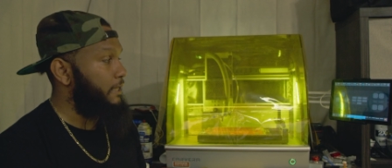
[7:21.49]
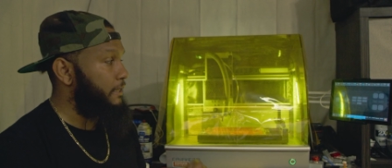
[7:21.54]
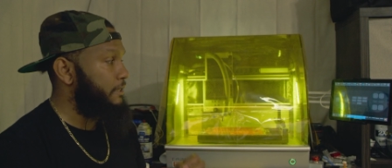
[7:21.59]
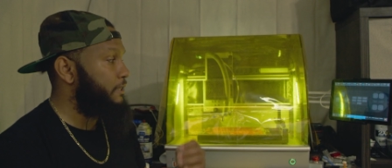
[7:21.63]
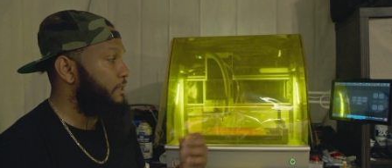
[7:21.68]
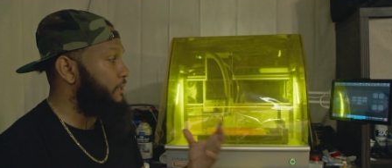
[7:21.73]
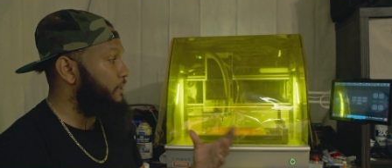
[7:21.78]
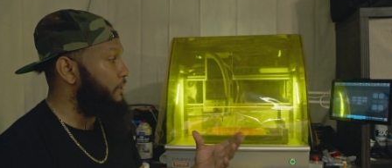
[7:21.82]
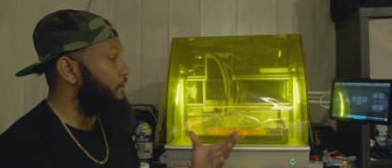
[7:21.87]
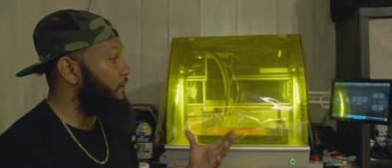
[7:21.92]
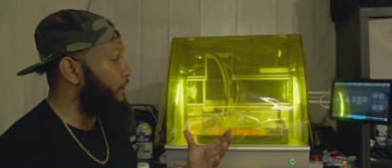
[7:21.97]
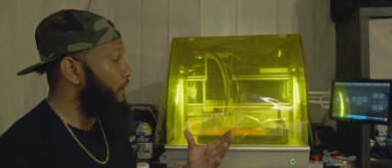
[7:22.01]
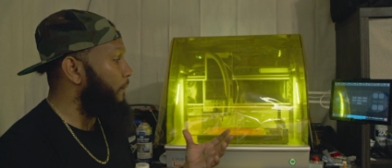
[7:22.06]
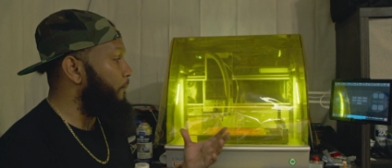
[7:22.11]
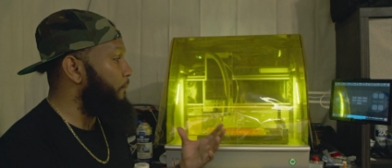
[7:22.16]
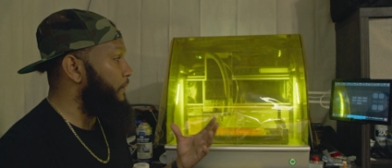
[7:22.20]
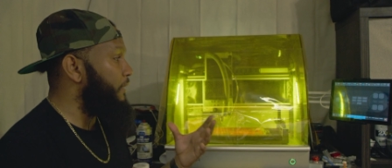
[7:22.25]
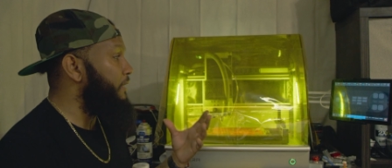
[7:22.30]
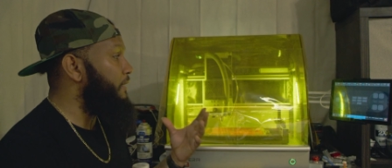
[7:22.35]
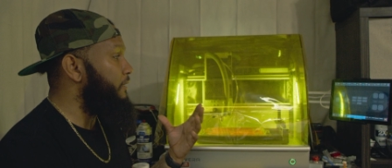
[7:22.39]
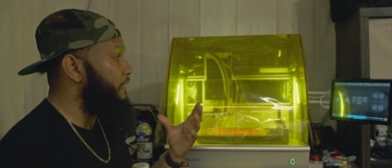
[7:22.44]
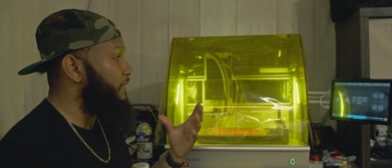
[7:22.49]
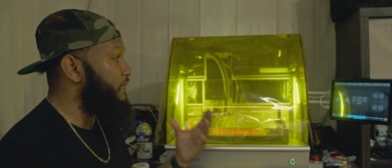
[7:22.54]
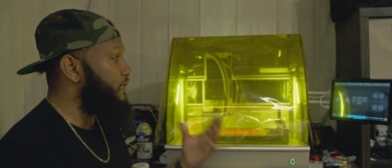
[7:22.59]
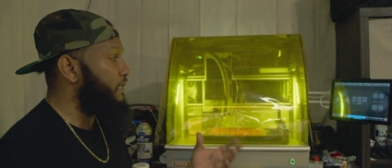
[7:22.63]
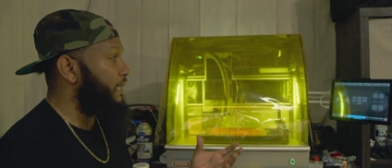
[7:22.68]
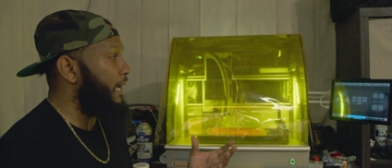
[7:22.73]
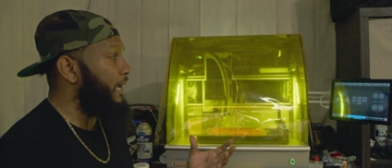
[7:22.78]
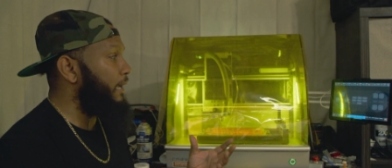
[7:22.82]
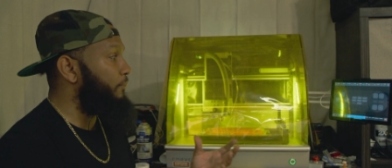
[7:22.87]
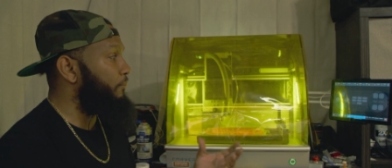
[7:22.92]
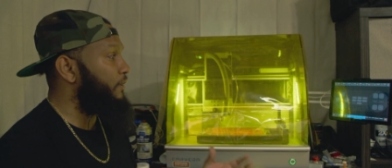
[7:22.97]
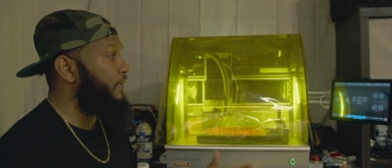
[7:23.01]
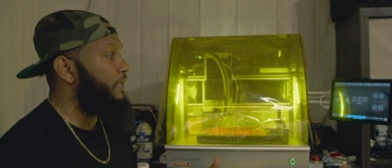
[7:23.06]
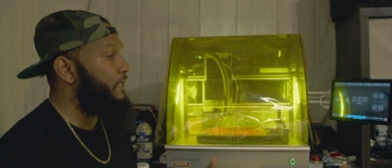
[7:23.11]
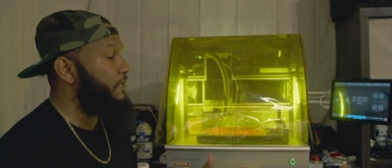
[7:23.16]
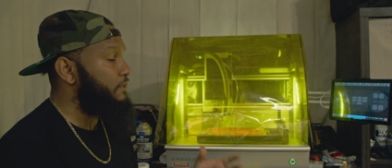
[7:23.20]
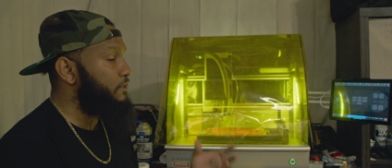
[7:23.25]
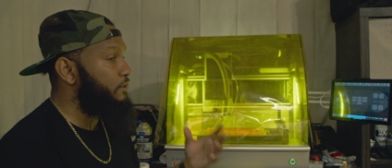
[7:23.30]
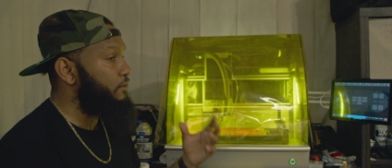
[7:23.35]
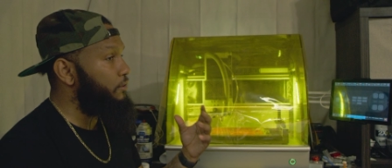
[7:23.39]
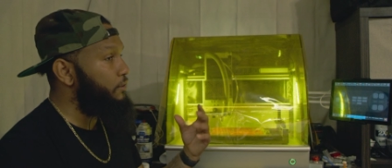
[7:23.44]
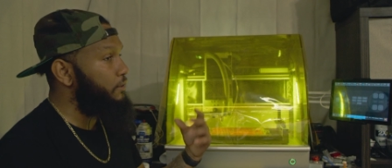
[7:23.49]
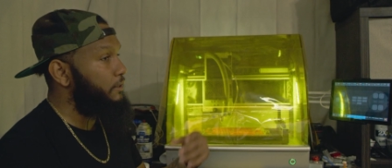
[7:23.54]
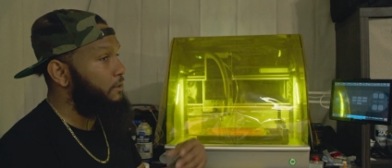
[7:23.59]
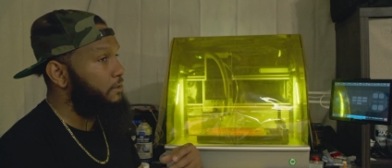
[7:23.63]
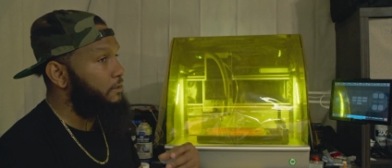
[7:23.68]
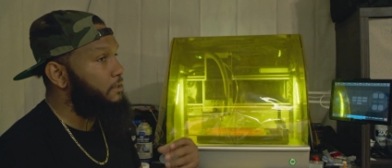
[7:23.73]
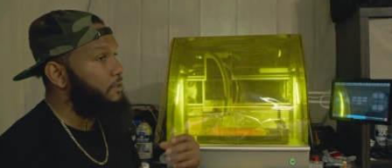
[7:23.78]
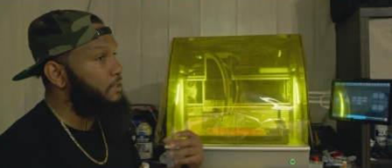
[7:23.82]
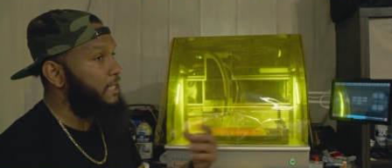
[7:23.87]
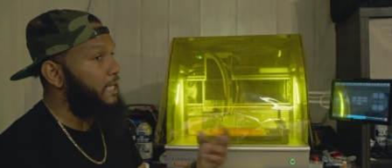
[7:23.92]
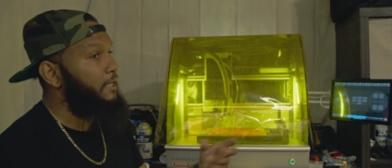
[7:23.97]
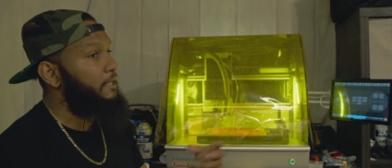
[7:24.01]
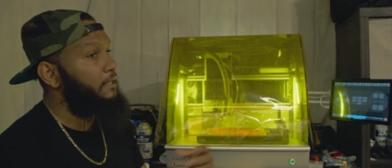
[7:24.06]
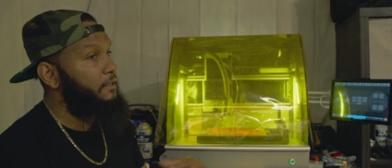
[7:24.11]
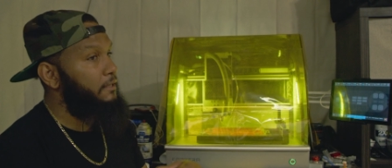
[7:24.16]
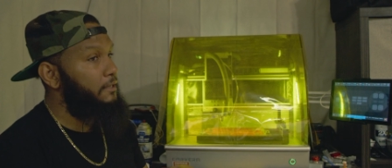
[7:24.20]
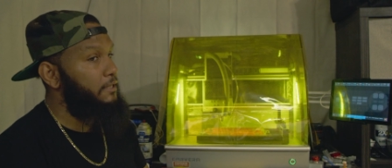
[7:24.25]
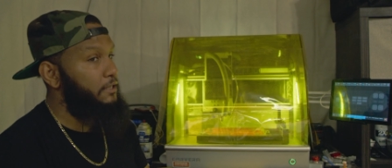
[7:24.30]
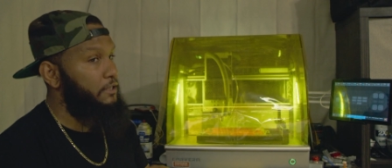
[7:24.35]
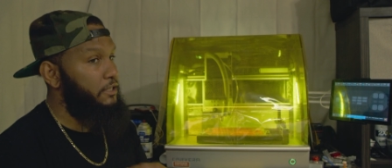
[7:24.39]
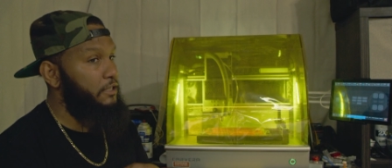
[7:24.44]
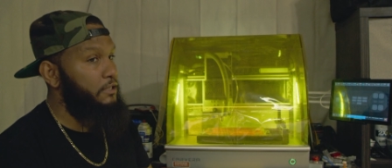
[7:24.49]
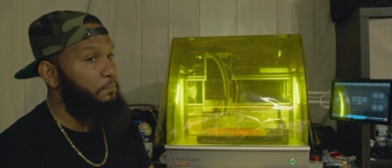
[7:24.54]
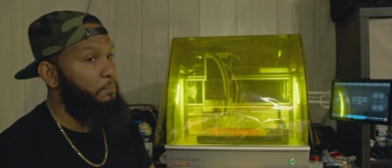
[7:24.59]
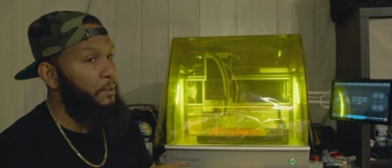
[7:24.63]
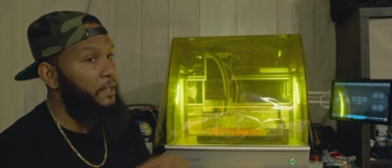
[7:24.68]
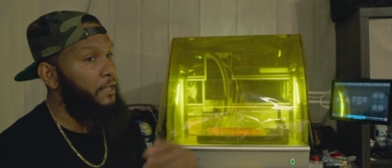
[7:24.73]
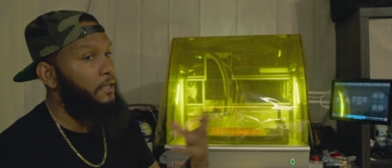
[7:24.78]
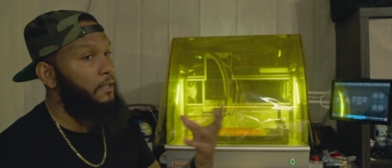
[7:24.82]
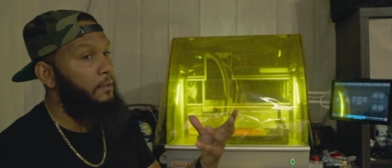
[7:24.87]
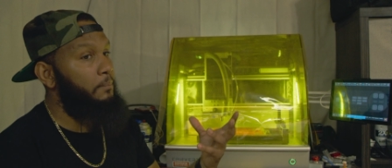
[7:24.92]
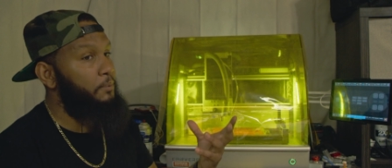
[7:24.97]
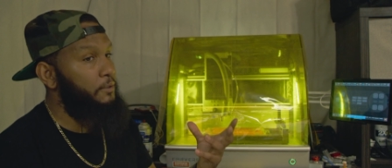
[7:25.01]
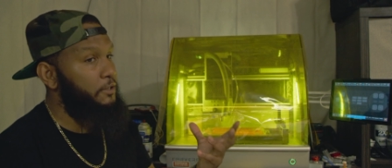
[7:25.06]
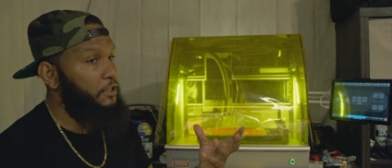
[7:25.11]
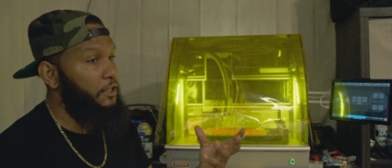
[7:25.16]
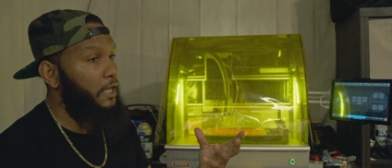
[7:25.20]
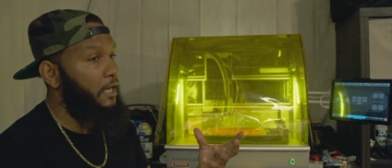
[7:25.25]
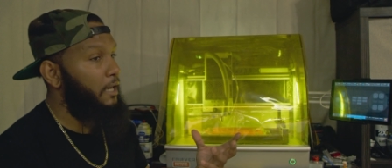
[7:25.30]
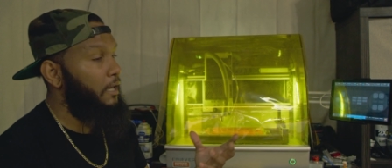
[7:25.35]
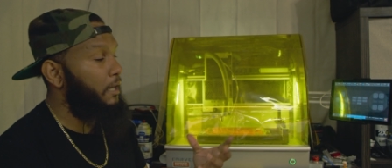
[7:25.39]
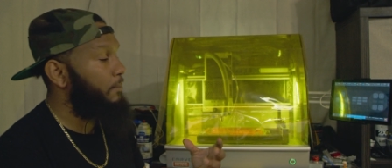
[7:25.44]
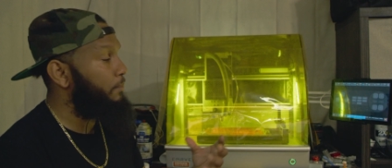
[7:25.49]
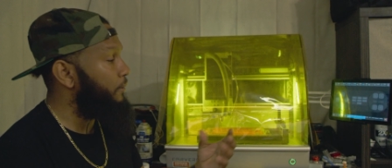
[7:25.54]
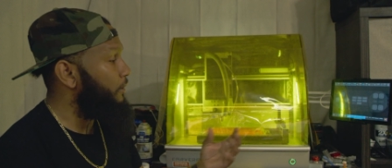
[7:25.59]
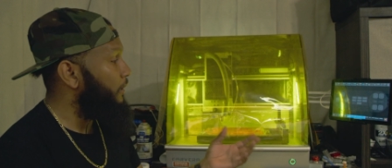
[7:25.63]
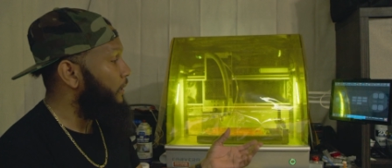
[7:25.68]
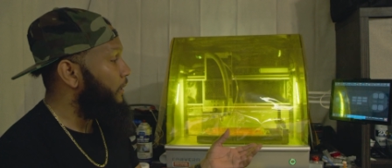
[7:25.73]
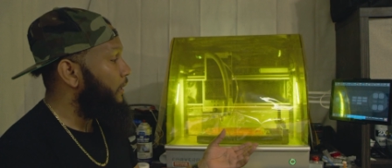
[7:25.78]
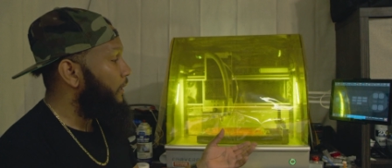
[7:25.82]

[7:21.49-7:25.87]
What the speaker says: It's still gonna be the same thing. So you can technically just pick up a job